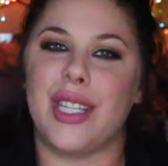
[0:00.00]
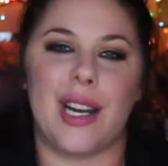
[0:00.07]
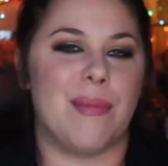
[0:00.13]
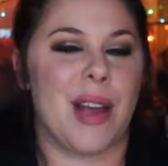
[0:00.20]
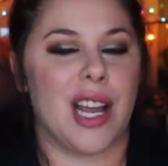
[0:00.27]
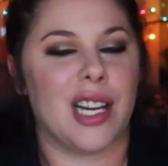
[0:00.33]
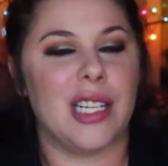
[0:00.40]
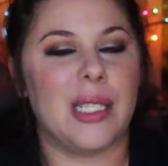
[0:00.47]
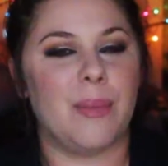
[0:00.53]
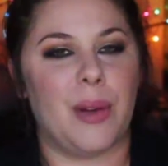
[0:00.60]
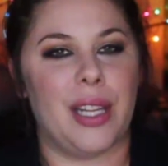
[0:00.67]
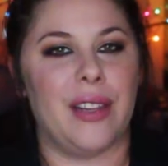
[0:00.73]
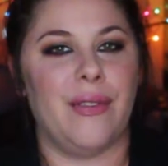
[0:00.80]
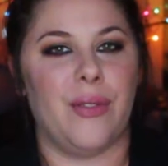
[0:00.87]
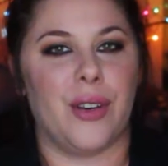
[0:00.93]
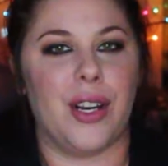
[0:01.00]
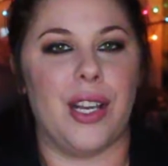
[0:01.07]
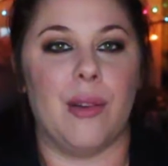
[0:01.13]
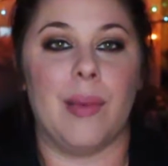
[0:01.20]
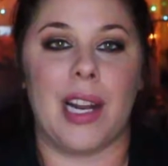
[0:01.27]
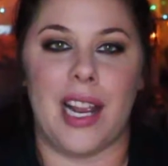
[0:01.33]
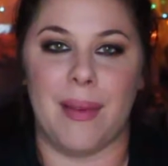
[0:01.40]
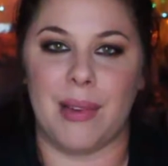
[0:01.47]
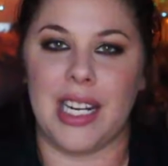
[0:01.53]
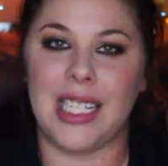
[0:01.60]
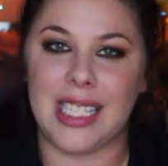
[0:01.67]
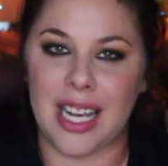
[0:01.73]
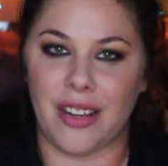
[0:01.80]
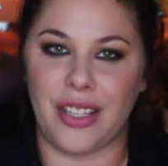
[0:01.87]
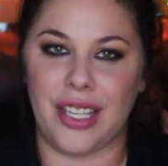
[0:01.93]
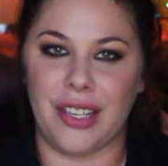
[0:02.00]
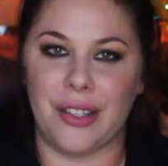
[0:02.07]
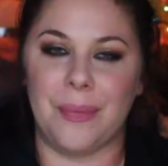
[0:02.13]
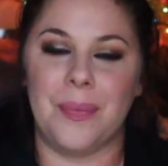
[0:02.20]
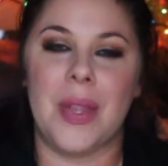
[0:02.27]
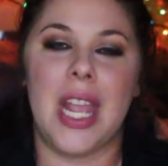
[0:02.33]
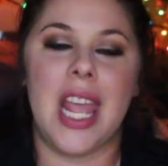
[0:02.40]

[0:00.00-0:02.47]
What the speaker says: And I'm not going to spoil it for you, but I am going to tell you,